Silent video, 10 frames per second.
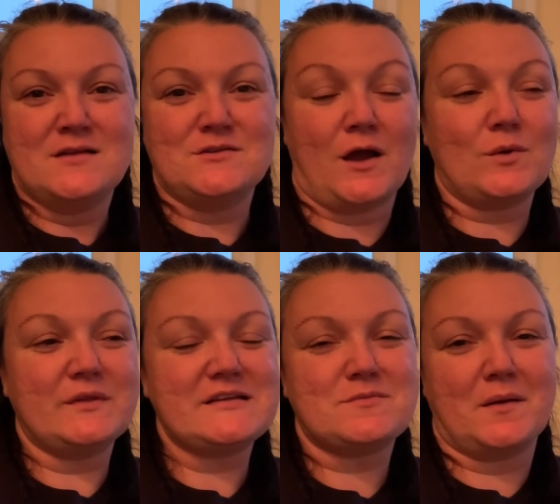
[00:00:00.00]
not
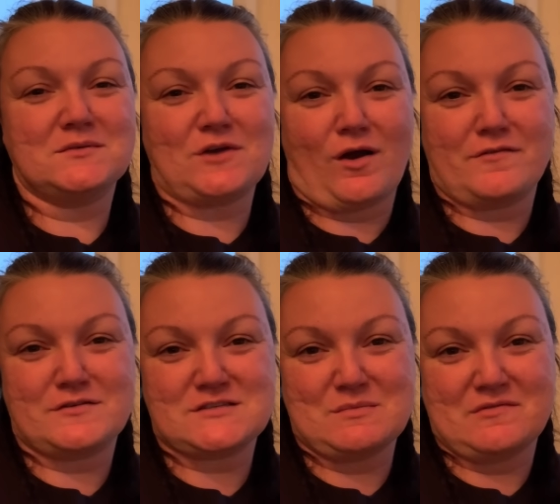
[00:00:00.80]
only to be able to
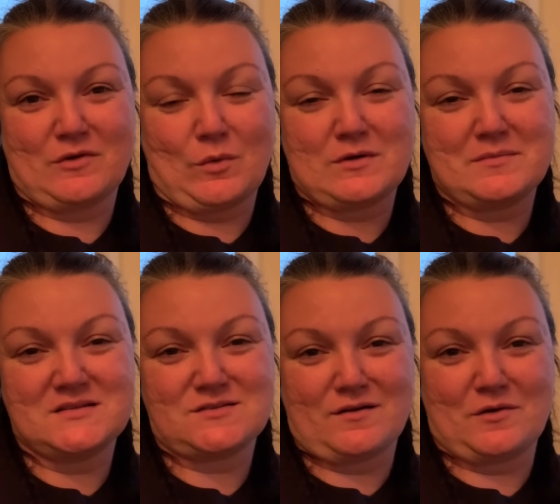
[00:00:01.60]
offer some of our
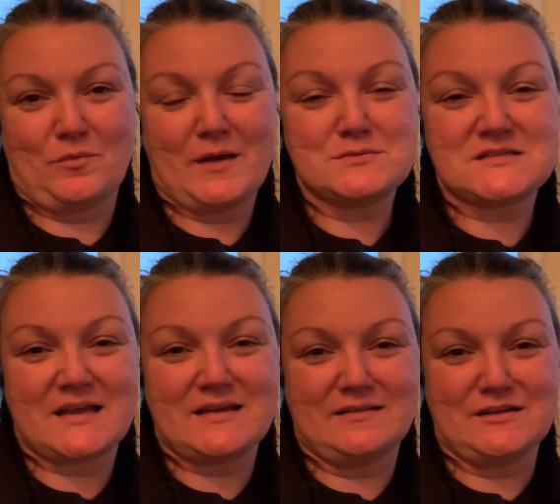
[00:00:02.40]
ornaments on our
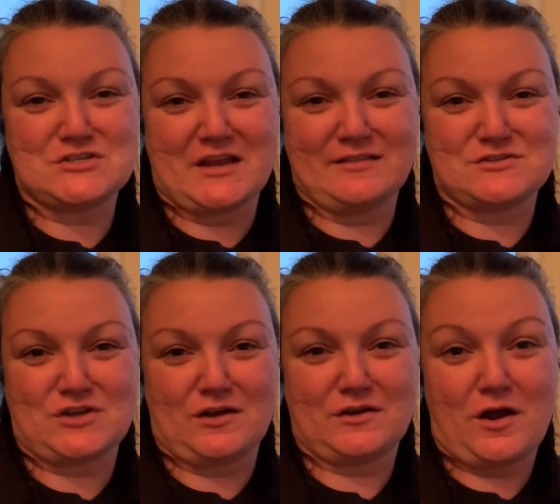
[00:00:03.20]
website,
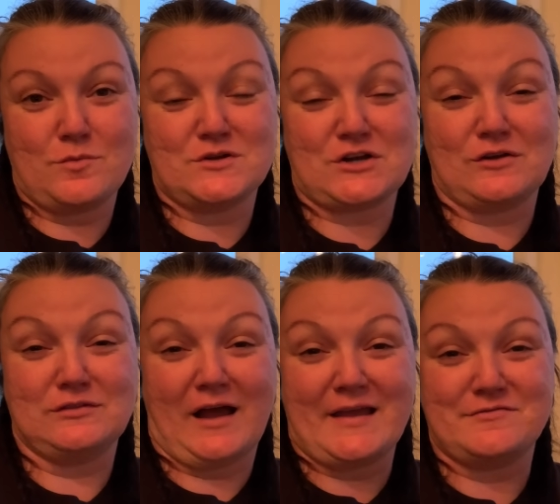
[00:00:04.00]
elysiaenglish.com, which are
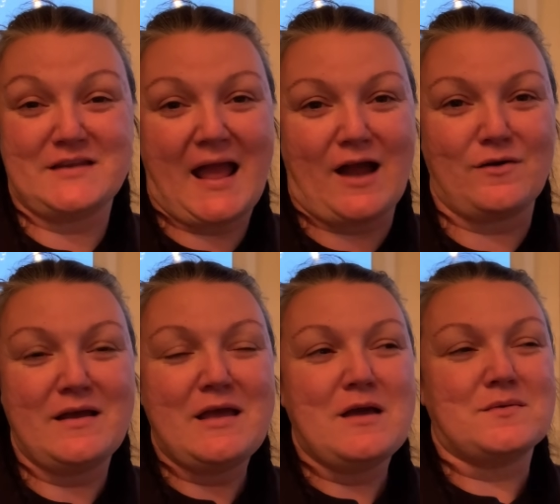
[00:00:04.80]
live now,
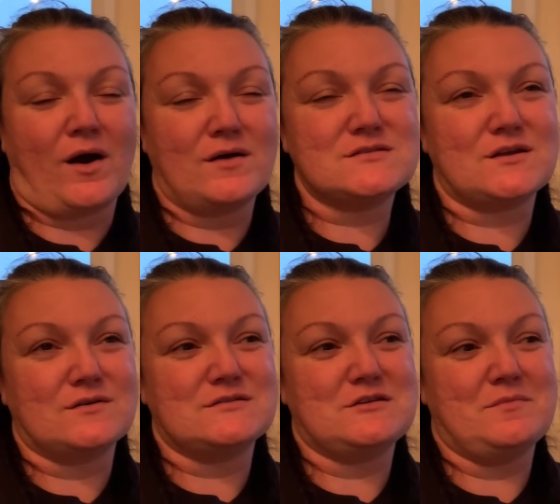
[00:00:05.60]
but
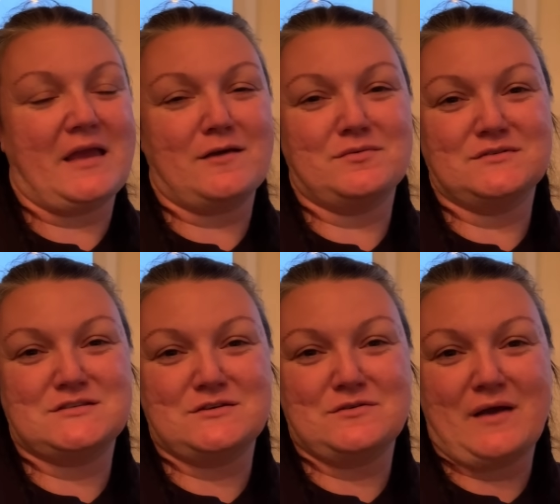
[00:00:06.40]
also to be able
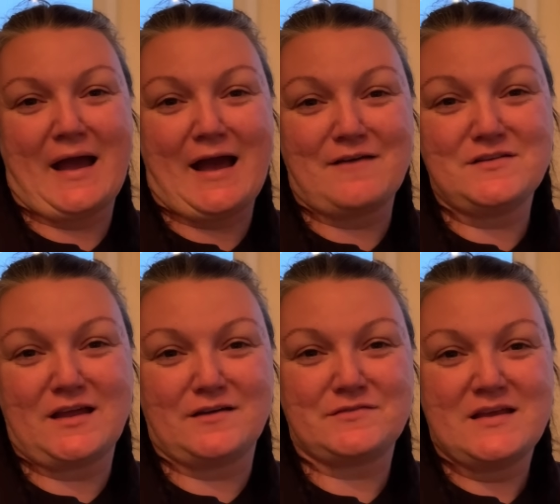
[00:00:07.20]
to have
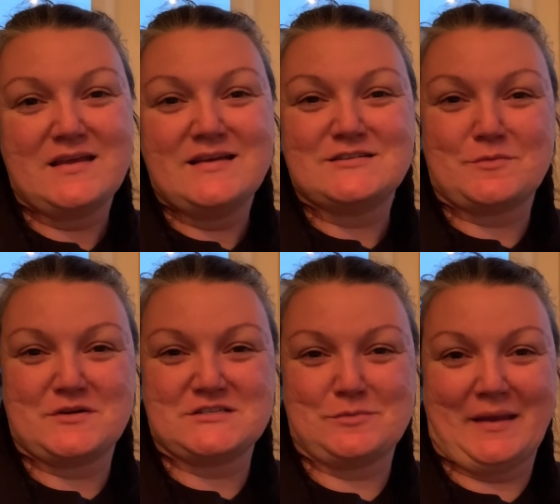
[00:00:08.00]
enough to
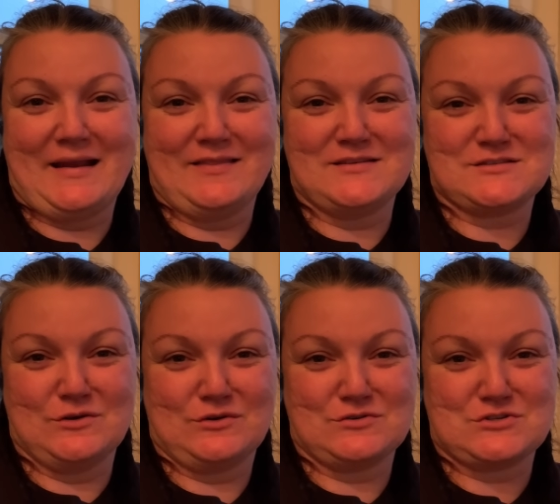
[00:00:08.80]
participate in this
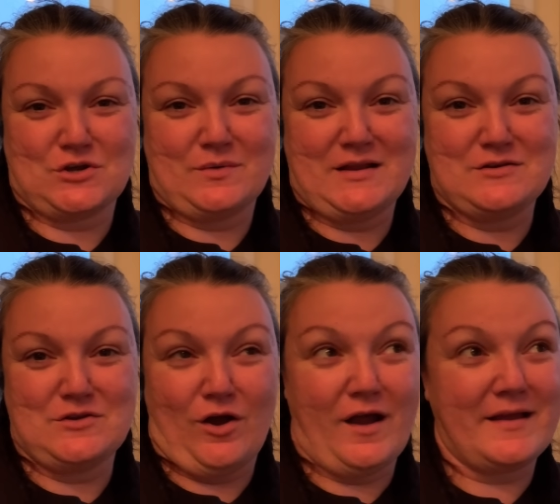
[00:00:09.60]
local show and
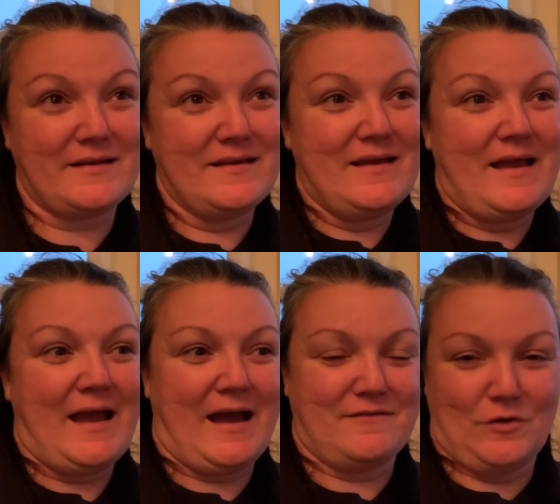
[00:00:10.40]
not
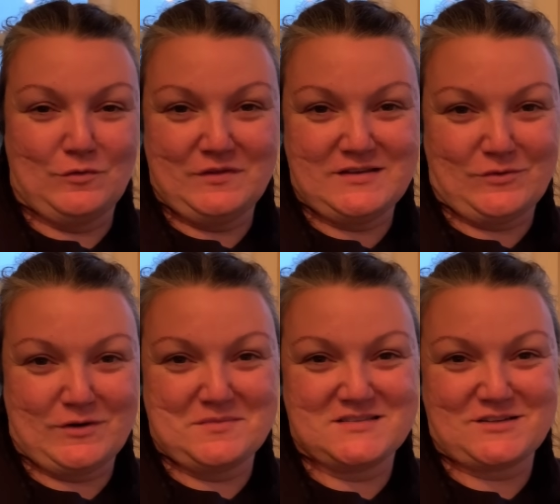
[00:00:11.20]
have only
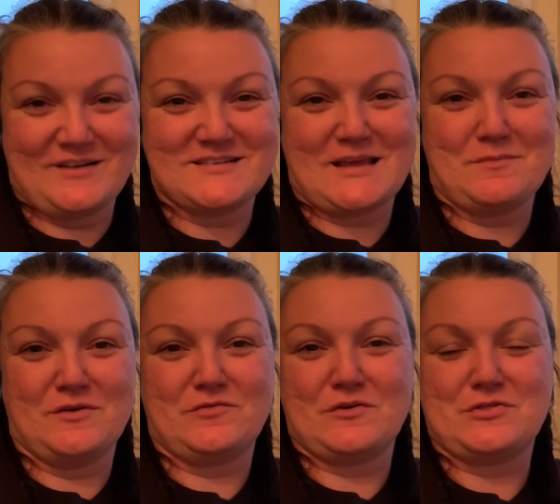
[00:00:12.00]
ornaments on our
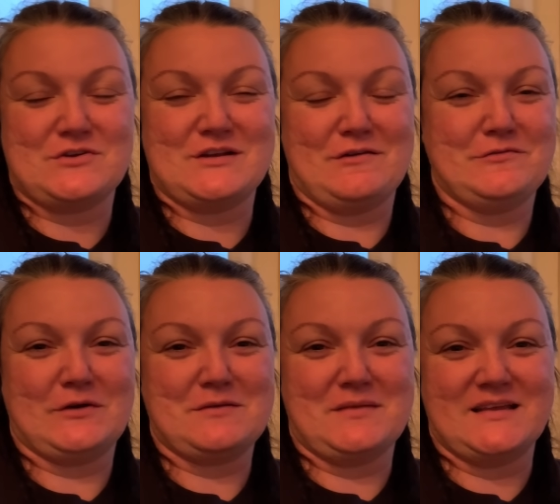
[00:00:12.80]
table for 30 or
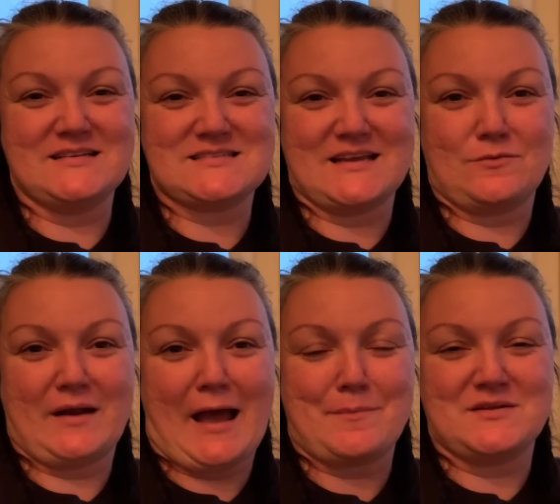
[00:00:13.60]
40 minutes, like what
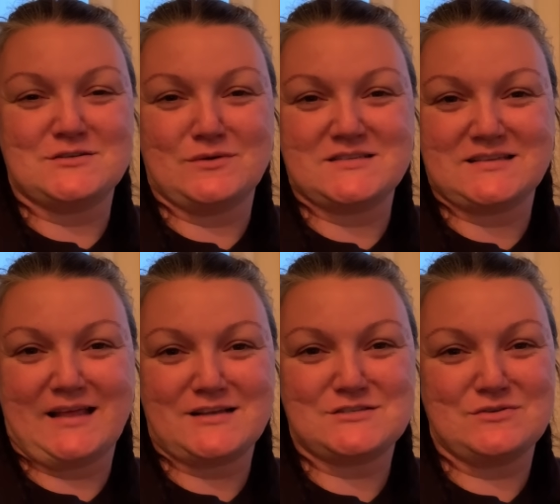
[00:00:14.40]
happened to us the
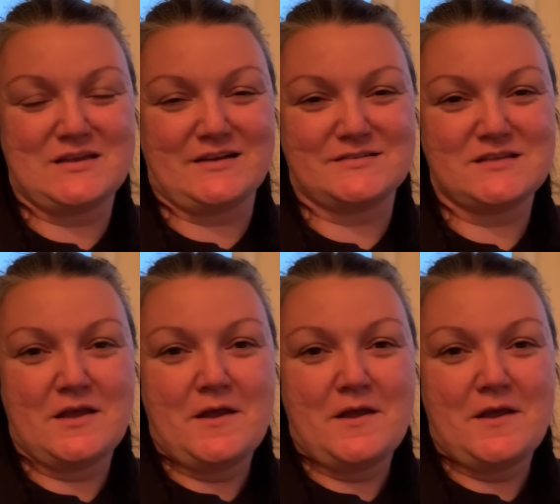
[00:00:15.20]
last two years,